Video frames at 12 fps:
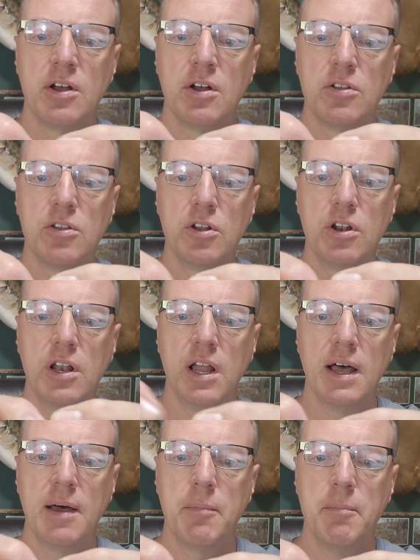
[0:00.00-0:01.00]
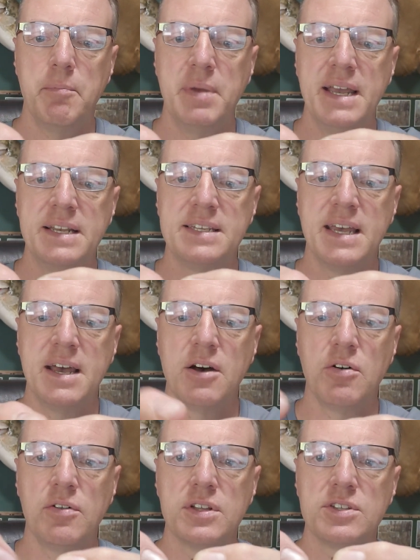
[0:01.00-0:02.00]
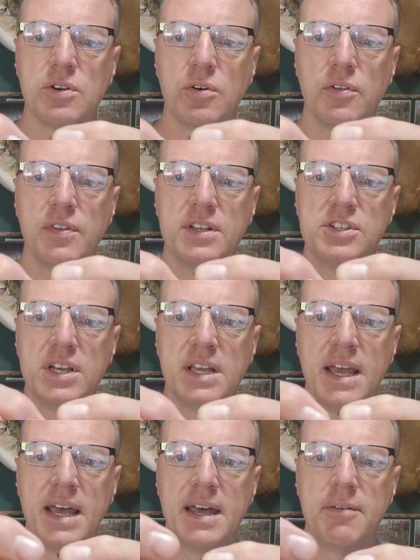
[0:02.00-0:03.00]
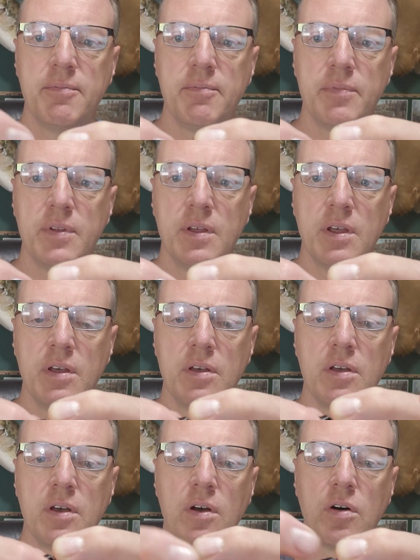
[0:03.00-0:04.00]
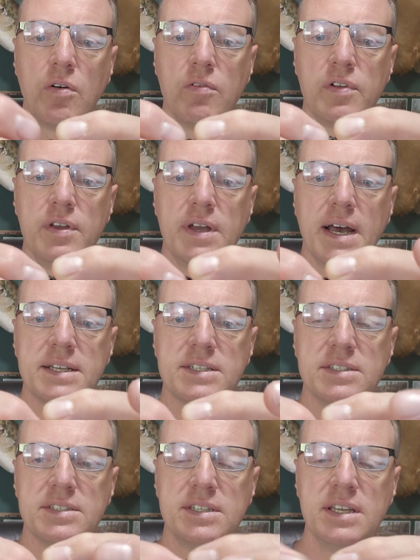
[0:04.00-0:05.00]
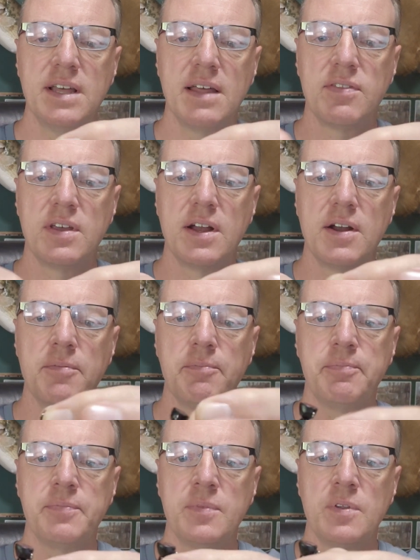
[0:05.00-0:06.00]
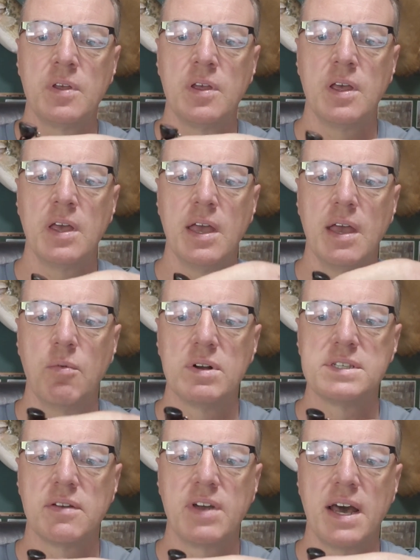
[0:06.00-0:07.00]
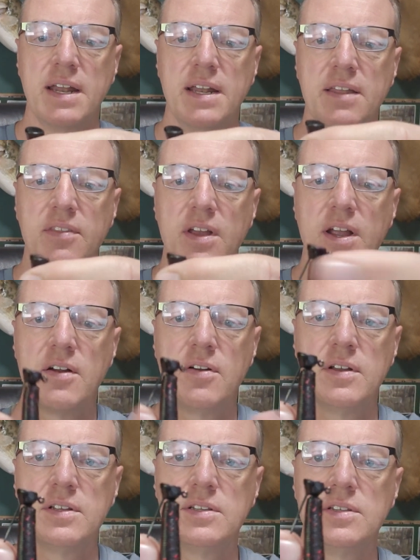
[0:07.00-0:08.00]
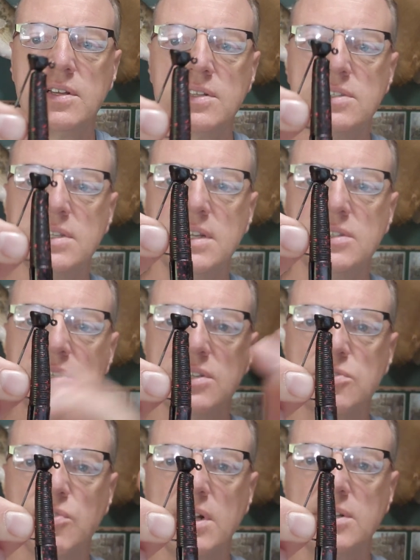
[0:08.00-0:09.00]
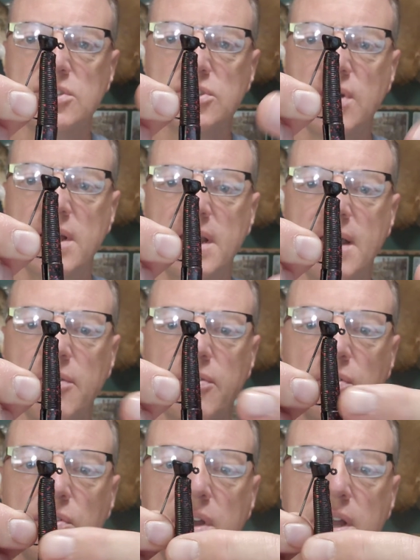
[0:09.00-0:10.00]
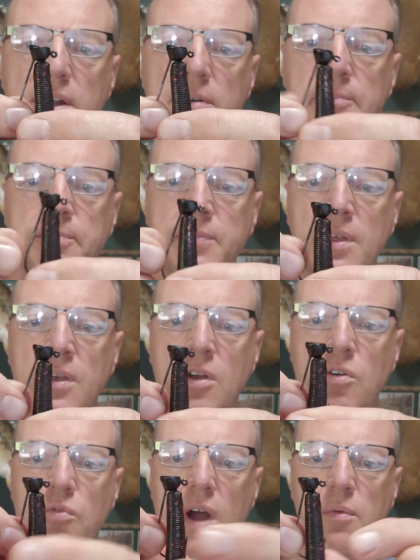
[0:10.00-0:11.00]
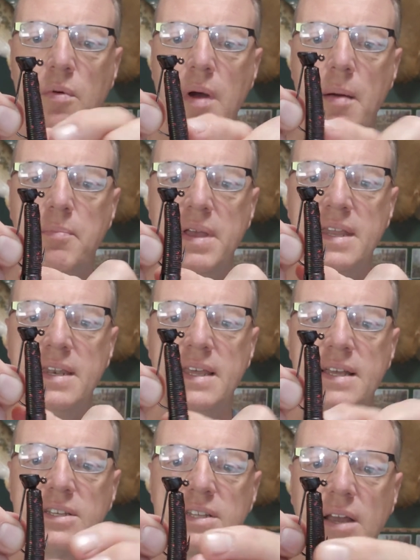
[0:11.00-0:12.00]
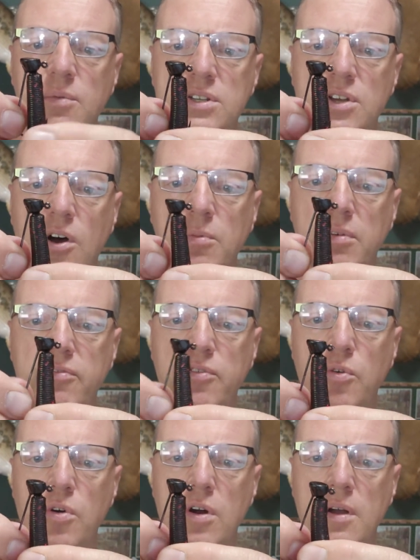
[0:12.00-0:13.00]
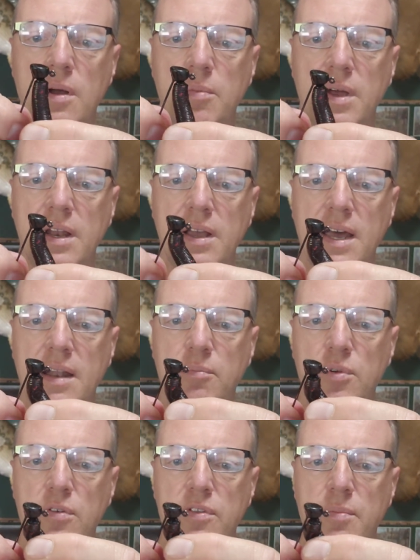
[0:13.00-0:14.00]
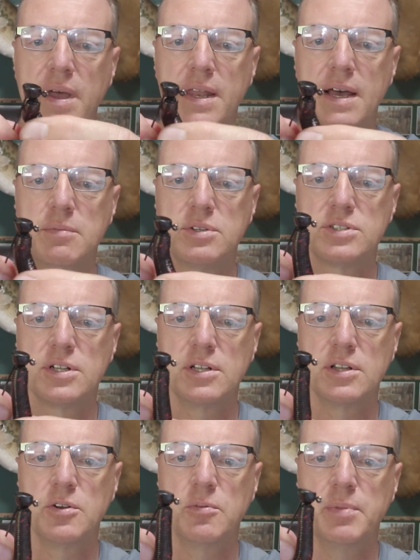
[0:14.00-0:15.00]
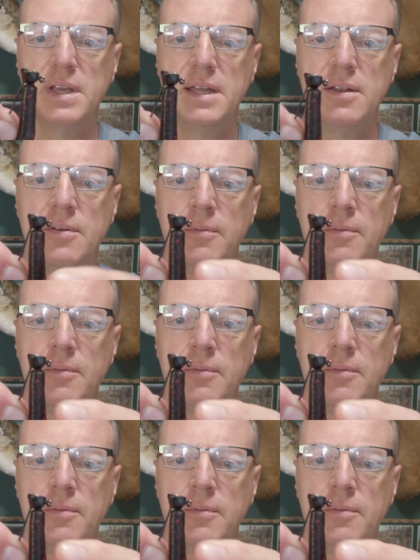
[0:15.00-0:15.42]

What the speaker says: little pigtail that's on the jig head. Hopefully you guys can see that there. And once I've got it in there, you can see it's running straight down through here. Right where my bend is, like we talked before, I'm going to kind of move the bait up just a little bit.